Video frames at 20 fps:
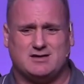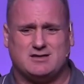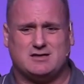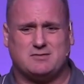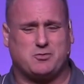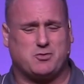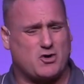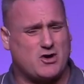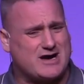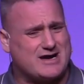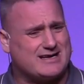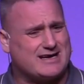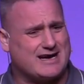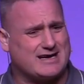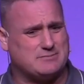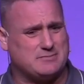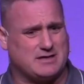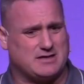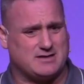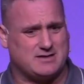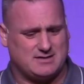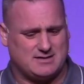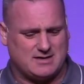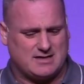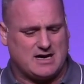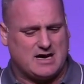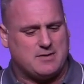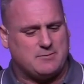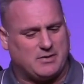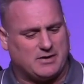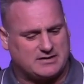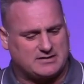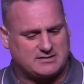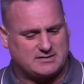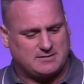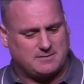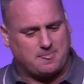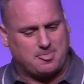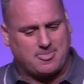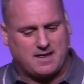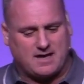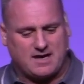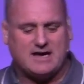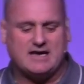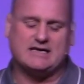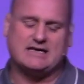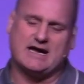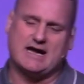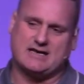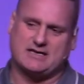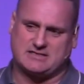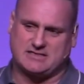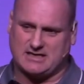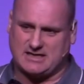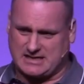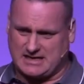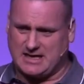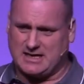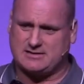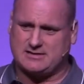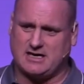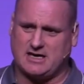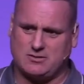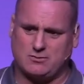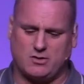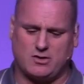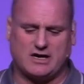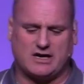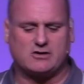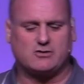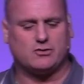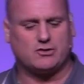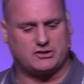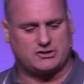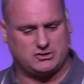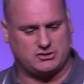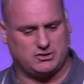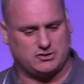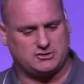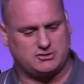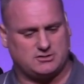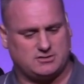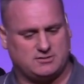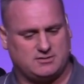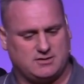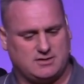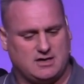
The pride had me, but in the end, I can't tell you why I go to church.